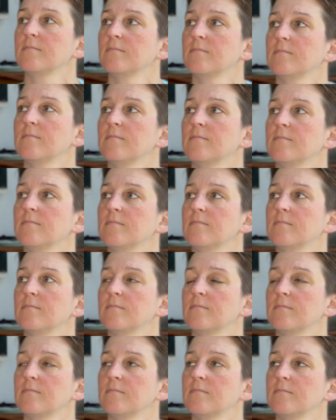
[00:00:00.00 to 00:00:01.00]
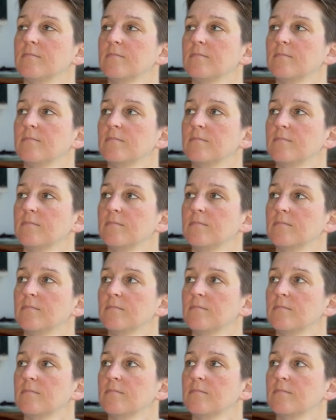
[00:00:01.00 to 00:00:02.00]

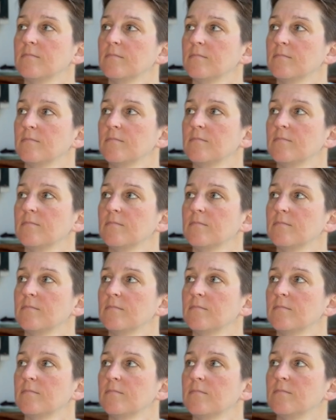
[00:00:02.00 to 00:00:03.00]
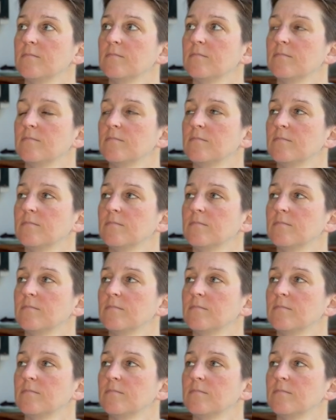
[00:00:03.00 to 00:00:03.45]
The person shown says nothing.